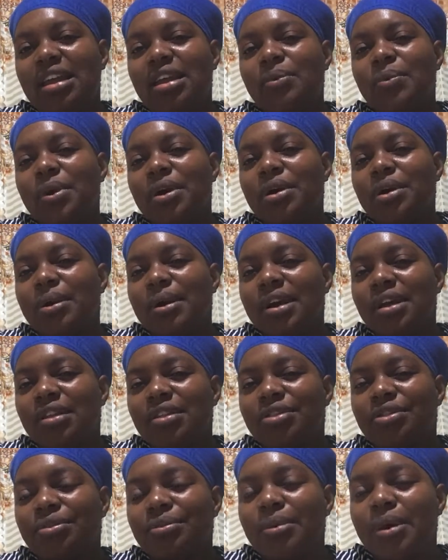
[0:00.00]
we're going
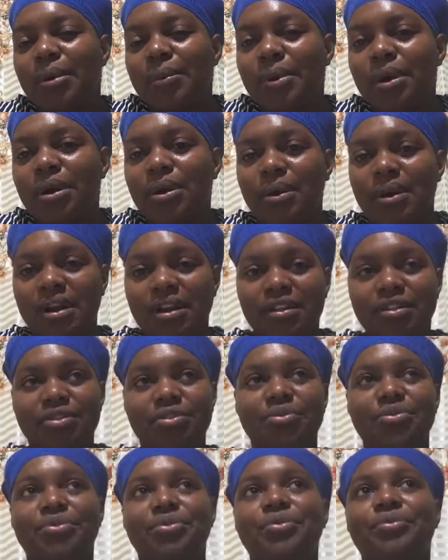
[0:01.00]
through what we're going
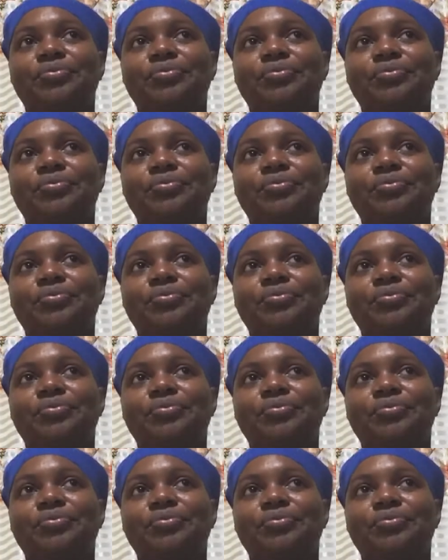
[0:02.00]
through.